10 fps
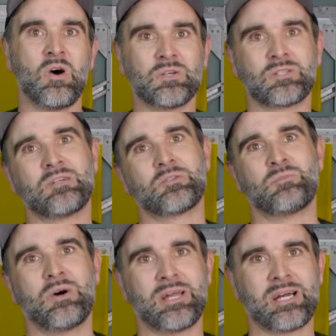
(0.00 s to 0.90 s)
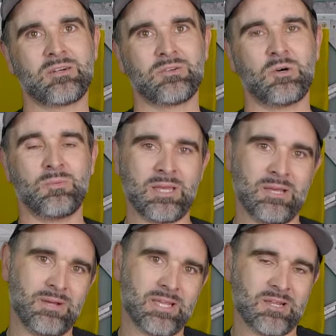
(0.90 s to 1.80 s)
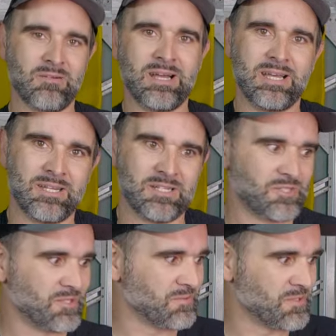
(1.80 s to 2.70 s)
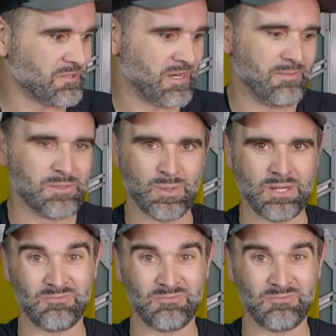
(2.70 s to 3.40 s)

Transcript: Also, I'll just put an icon up here where you can go ahead and subscribe as well.